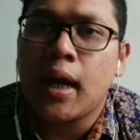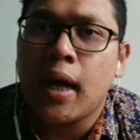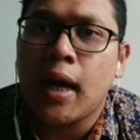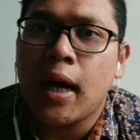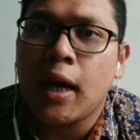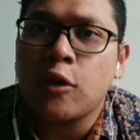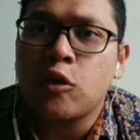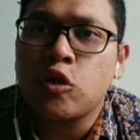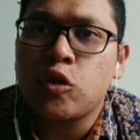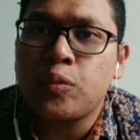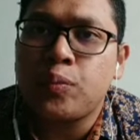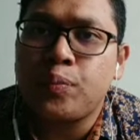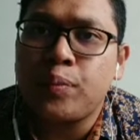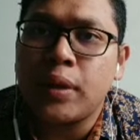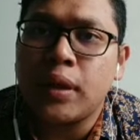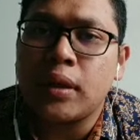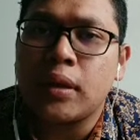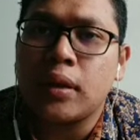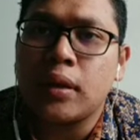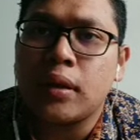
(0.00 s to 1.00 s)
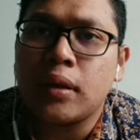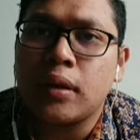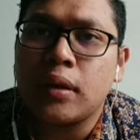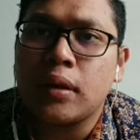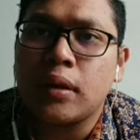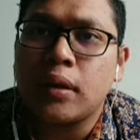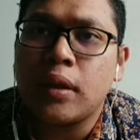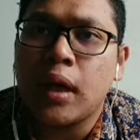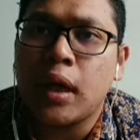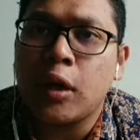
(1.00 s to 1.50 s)
how speed
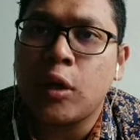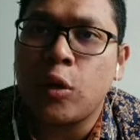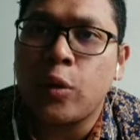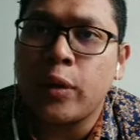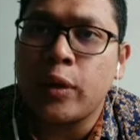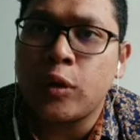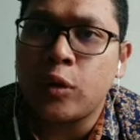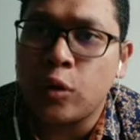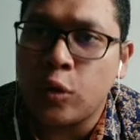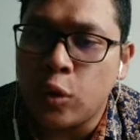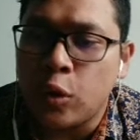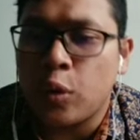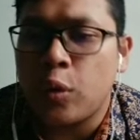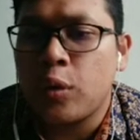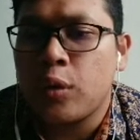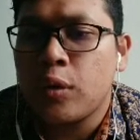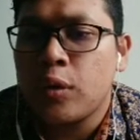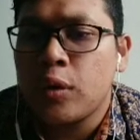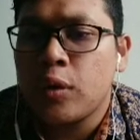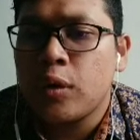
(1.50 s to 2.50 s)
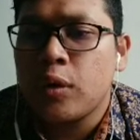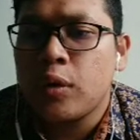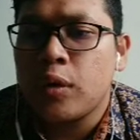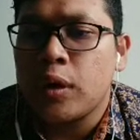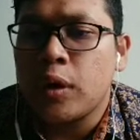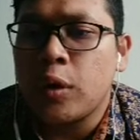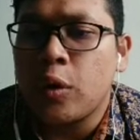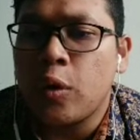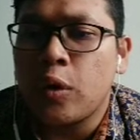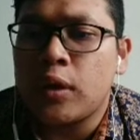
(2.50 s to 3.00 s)
they are going to go,
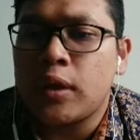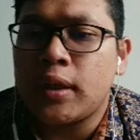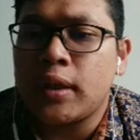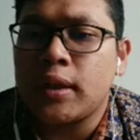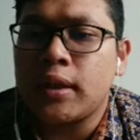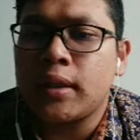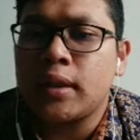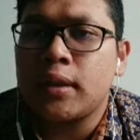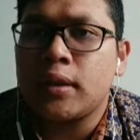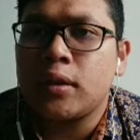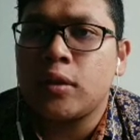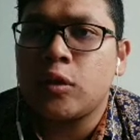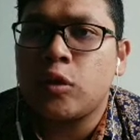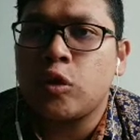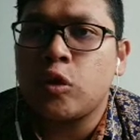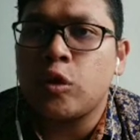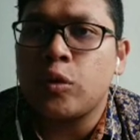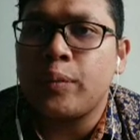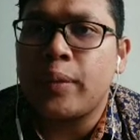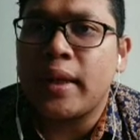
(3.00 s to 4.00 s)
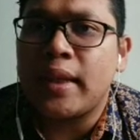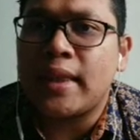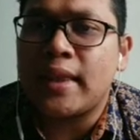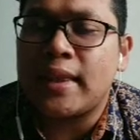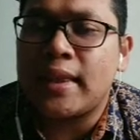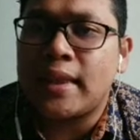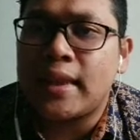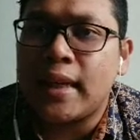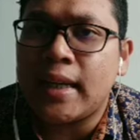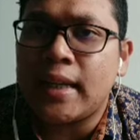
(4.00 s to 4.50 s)
in order to
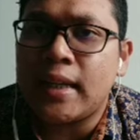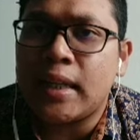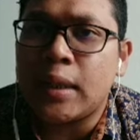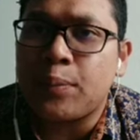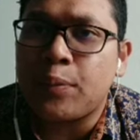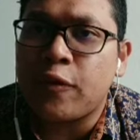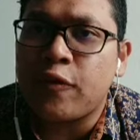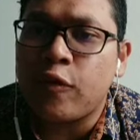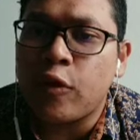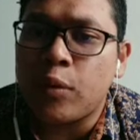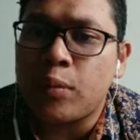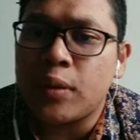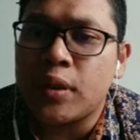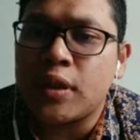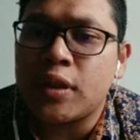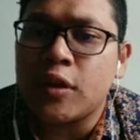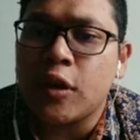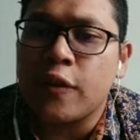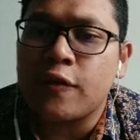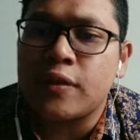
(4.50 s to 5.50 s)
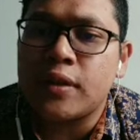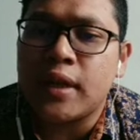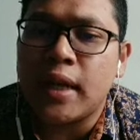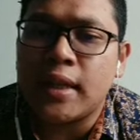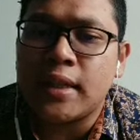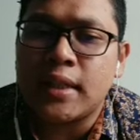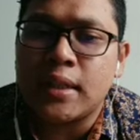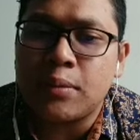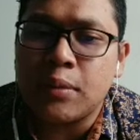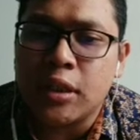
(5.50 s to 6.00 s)
maintain the performance of
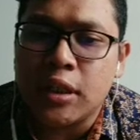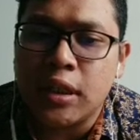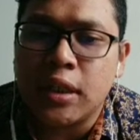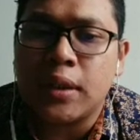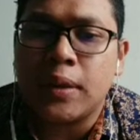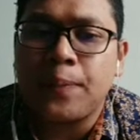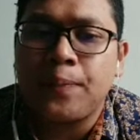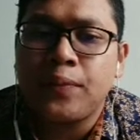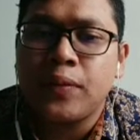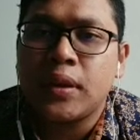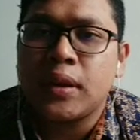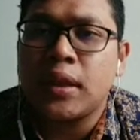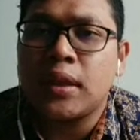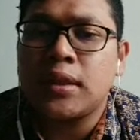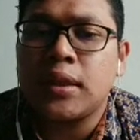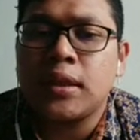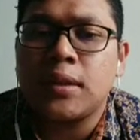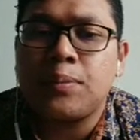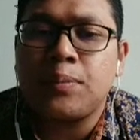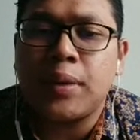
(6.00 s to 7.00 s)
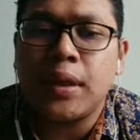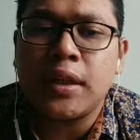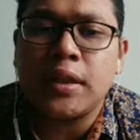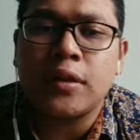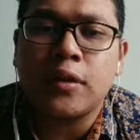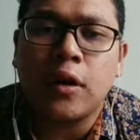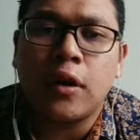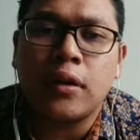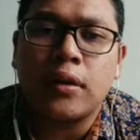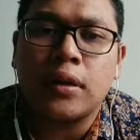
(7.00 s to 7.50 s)
CNC machine. This is
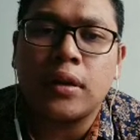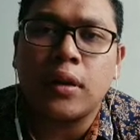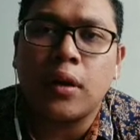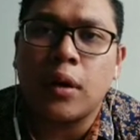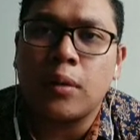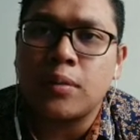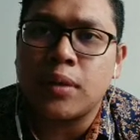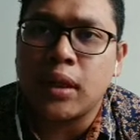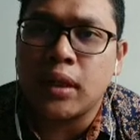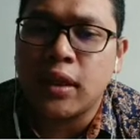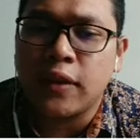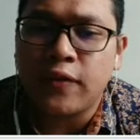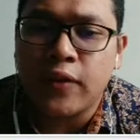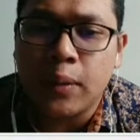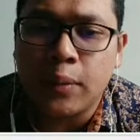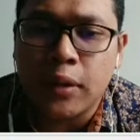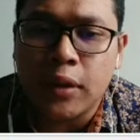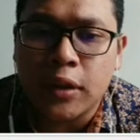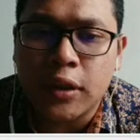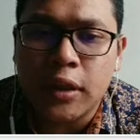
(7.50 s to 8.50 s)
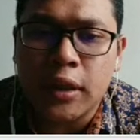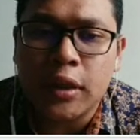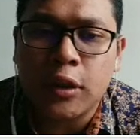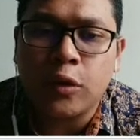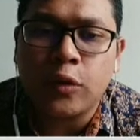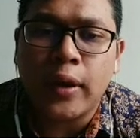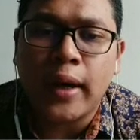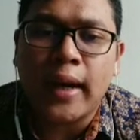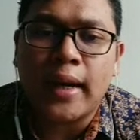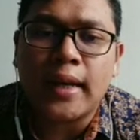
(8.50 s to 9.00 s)
based on the objective number 3,
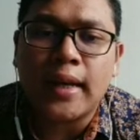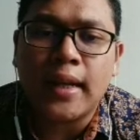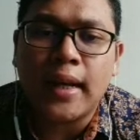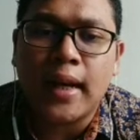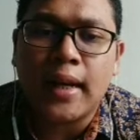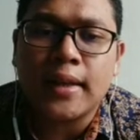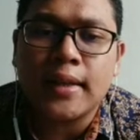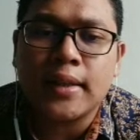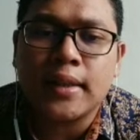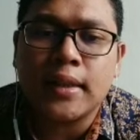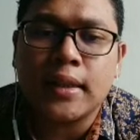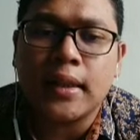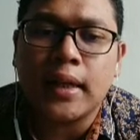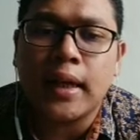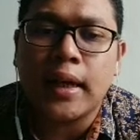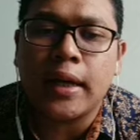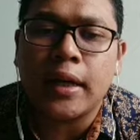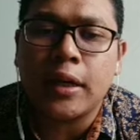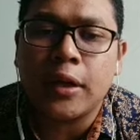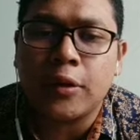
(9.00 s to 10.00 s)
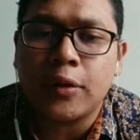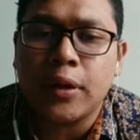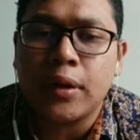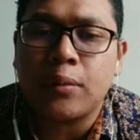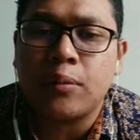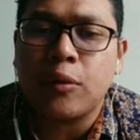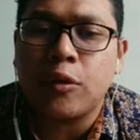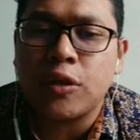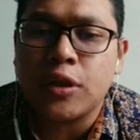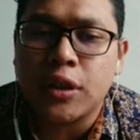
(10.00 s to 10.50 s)
to analyze the
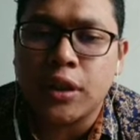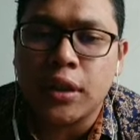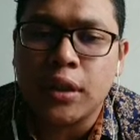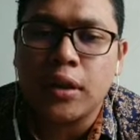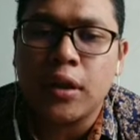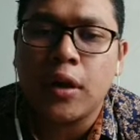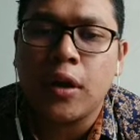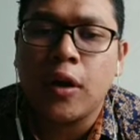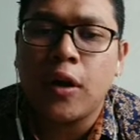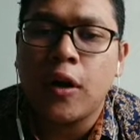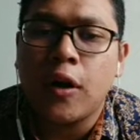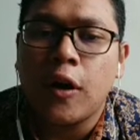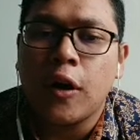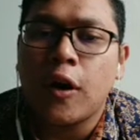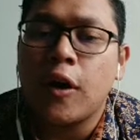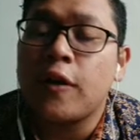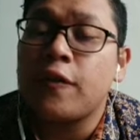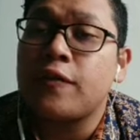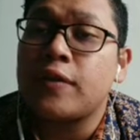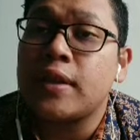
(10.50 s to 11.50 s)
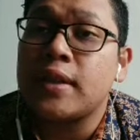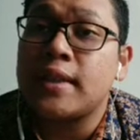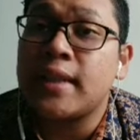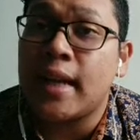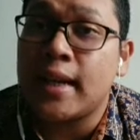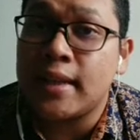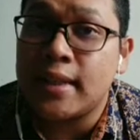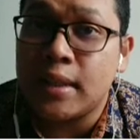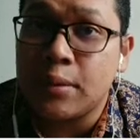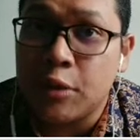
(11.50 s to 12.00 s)
accurate motion of the
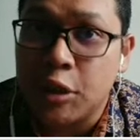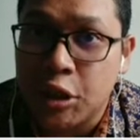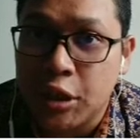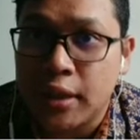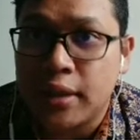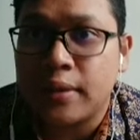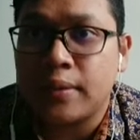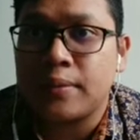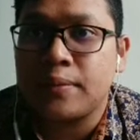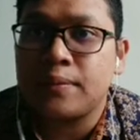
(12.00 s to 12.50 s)
CNC machine.